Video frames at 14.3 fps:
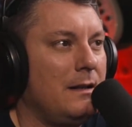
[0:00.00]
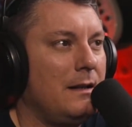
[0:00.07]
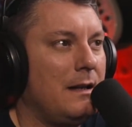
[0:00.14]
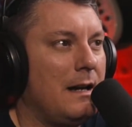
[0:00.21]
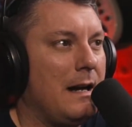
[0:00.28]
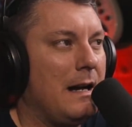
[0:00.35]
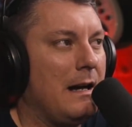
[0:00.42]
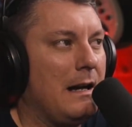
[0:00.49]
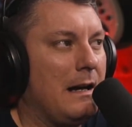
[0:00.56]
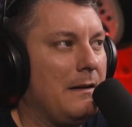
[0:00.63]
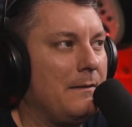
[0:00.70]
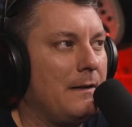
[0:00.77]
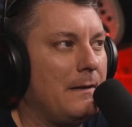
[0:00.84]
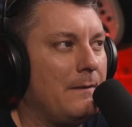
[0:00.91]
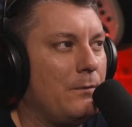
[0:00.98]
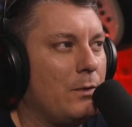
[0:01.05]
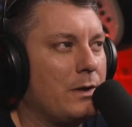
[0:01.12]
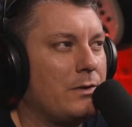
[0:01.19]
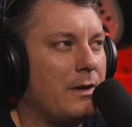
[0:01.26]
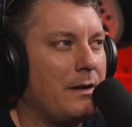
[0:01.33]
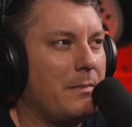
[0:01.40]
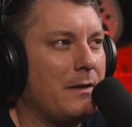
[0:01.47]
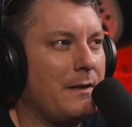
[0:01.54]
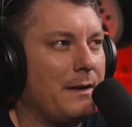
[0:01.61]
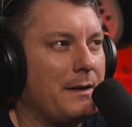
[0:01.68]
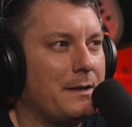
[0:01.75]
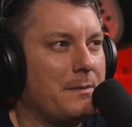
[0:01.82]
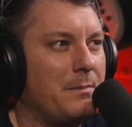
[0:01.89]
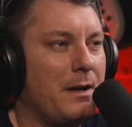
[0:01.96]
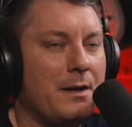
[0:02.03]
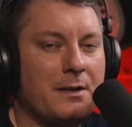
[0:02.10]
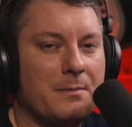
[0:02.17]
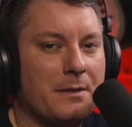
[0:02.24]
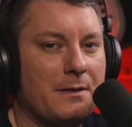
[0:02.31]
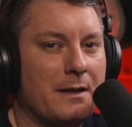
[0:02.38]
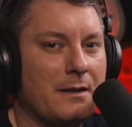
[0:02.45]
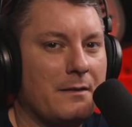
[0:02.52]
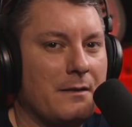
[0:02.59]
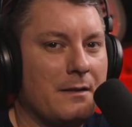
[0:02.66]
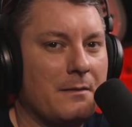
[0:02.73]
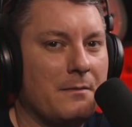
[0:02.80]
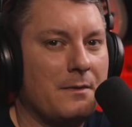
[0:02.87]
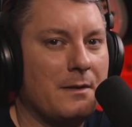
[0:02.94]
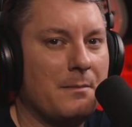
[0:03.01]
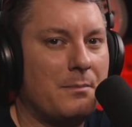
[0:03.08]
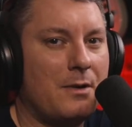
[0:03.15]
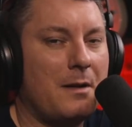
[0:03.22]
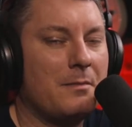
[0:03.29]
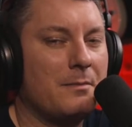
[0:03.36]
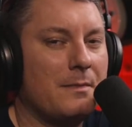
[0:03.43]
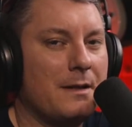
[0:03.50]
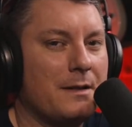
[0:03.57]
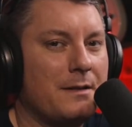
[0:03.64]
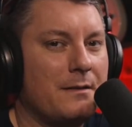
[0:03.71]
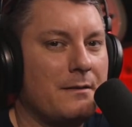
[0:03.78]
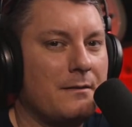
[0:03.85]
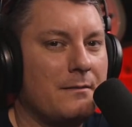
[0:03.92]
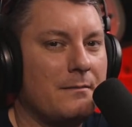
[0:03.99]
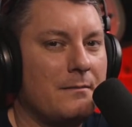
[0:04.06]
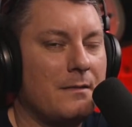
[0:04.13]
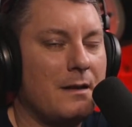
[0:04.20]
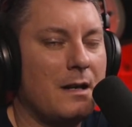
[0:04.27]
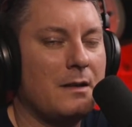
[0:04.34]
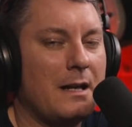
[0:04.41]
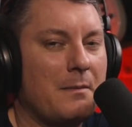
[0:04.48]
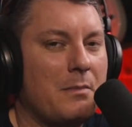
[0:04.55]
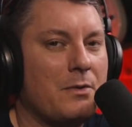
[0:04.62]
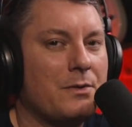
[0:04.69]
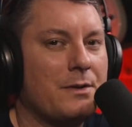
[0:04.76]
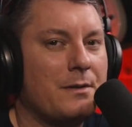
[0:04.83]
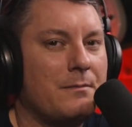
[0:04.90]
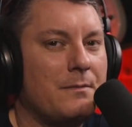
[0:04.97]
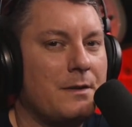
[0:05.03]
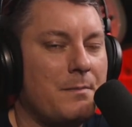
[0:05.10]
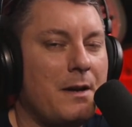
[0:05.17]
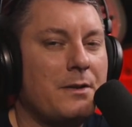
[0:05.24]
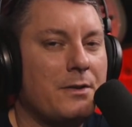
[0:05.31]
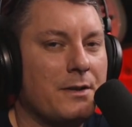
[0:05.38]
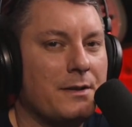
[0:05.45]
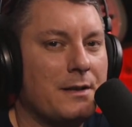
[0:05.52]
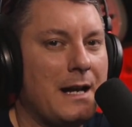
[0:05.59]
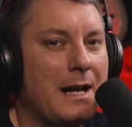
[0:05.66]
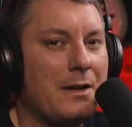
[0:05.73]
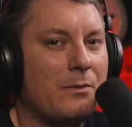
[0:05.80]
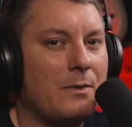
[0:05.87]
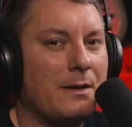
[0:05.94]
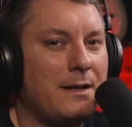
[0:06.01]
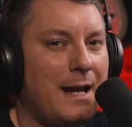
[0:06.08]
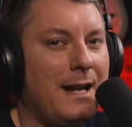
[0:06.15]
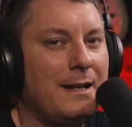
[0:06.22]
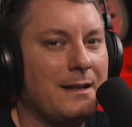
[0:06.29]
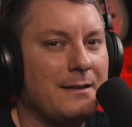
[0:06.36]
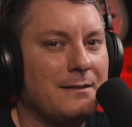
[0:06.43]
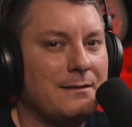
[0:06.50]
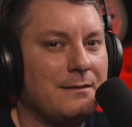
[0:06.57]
I've always tried to be like a sponge, but then the problem is, unlike most sponges, I don't retain it.